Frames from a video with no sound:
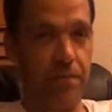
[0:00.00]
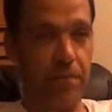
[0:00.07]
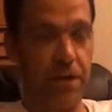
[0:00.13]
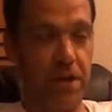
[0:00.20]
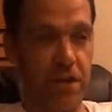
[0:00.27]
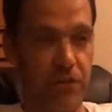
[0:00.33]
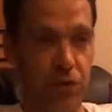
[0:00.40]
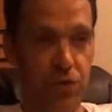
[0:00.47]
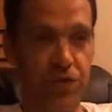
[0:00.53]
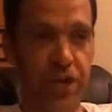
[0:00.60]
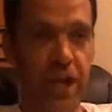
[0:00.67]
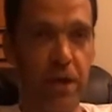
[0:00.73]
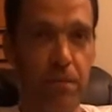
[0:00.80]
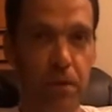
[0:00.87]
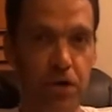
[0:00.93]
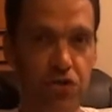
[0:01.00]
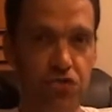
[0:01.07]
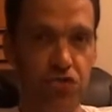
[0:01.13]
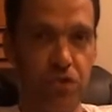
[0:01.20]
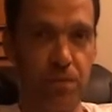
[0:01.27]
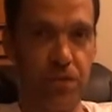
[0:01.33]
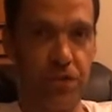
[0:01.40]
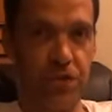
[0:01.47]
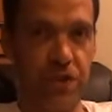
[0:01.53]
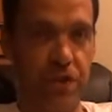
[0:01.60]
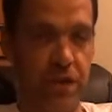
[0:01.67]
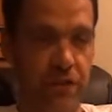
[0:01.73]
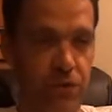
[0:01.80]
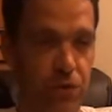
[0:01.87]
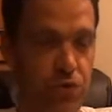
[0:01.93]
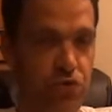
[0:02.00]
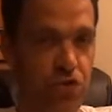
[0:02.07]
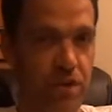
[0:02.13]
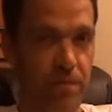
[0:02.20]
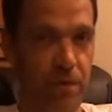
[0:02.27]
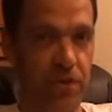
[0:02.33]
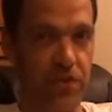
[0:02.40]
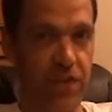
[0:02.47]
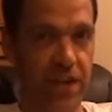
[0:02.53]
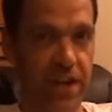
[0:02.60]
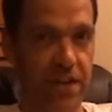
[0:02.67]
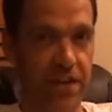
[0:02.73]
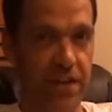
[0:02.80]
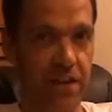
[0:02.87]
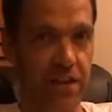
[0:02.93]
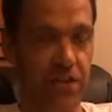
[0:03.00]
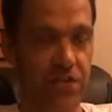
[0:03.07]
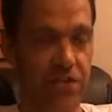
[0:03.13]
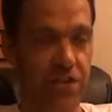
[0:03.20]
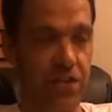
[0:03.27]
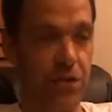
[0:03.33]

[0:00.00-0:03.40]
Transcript: I mean, if you take mushrooms, if you trip on psychedelics,